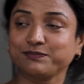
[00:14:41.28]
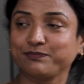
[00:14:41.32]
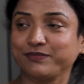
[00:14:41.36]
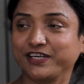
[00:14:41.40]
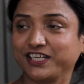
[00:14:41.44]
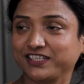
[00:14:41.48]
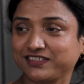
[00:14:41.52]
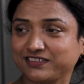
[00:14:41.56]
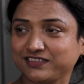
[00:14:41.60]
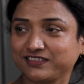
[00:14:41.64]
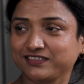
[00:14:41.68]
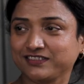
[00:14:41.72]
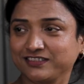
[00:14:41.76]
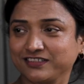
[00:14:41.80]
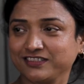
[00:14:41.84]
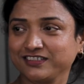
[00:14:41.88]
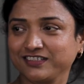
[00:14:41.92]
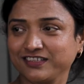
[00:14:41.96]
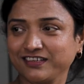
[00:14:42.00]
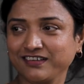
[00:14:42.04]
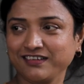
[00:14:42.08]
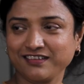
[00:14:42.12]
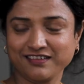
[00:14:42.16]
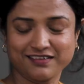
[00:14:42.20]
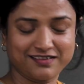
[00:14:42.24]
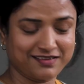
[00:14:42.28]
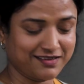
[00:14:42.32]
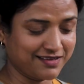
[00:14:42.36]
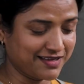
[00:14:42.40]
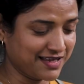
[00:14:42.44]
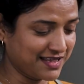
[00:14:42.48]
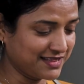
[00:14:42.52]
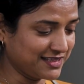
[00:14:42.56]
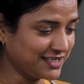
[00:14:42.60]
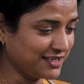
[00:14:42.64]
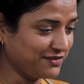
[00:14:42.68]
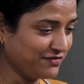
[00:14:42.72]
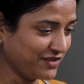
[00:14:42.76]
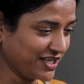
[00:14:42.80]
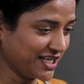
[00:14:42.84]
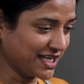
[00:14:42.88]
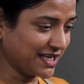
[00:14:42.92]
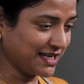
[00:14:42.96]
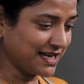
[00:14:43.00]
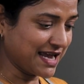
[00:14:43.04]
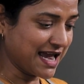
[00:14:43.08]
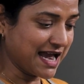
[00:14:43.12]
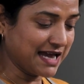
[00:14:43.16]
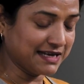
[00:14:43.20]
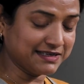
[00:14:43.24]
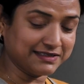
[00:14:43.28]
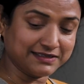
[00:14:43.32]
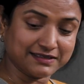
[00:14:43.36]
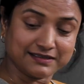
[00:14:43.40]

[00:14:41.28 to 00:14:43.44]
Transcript: paste. And then we can add